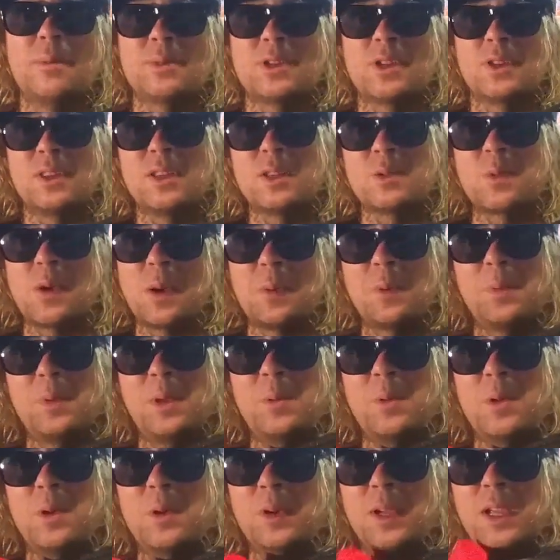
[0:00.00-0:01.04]
So this
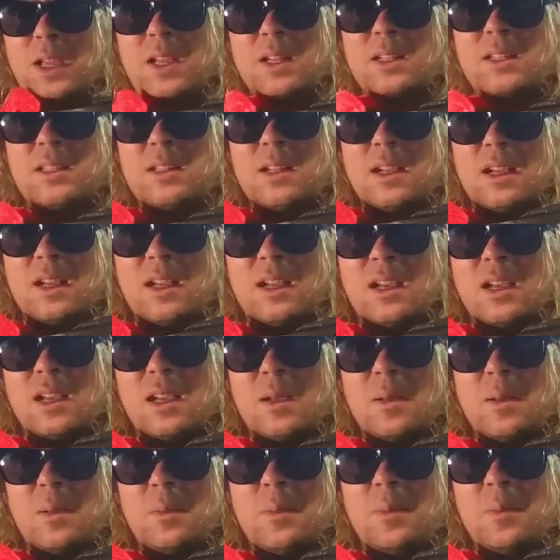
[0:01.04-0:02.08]
probably won't get
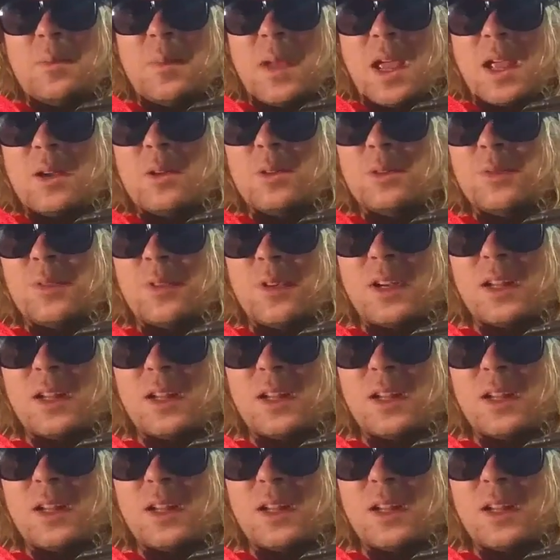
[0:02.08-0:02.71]
mangled